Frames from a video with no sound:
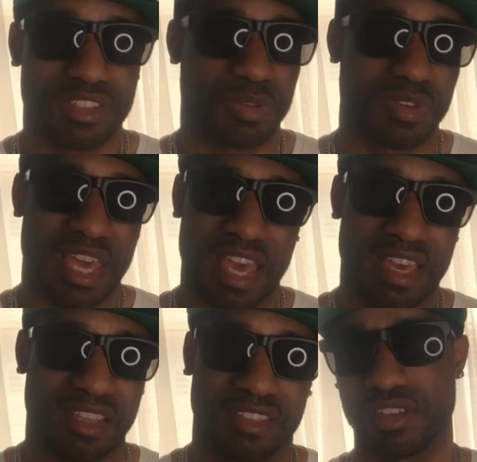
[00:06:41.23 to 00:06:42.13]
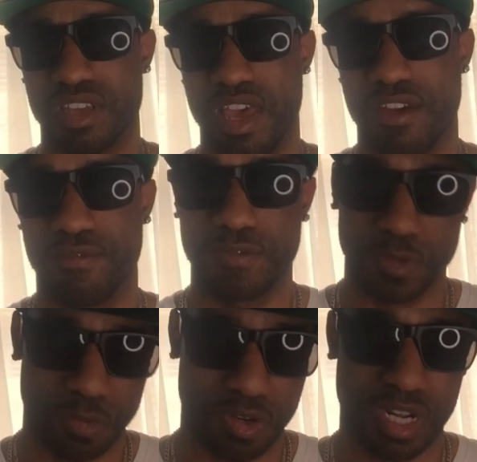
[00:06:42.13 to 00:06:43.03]
okay. If
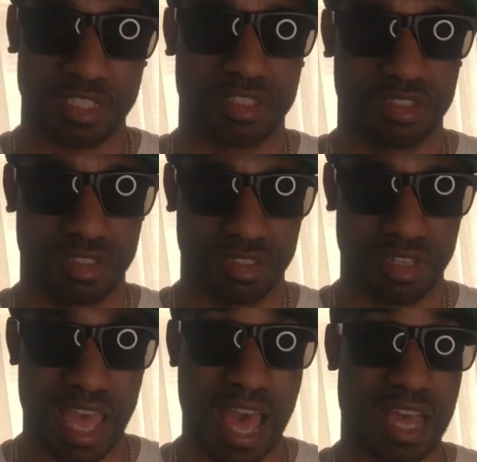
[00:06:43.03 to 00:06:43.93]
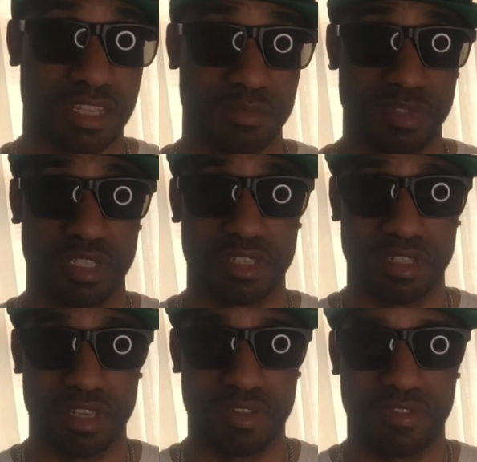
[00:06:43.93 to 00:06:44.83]
you were to ask
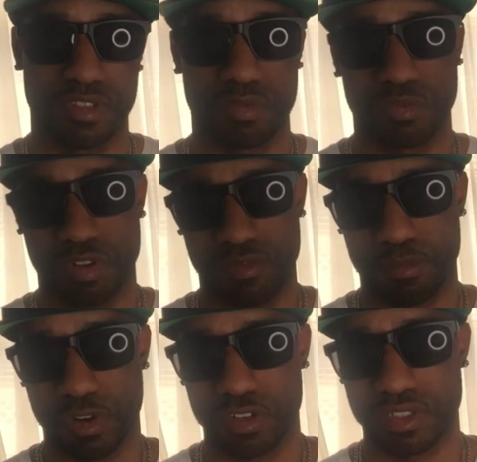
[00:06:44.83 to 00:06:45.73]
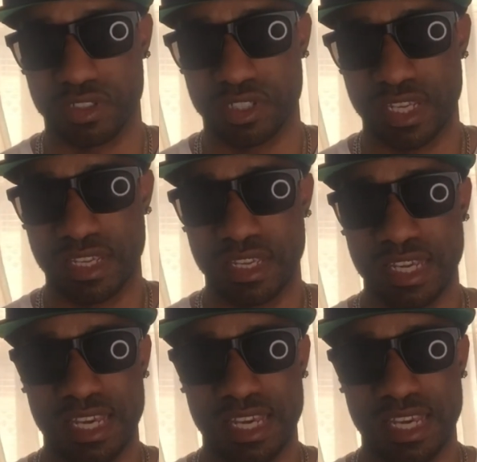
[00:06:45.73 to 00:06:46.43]
me if it's worth purchasing,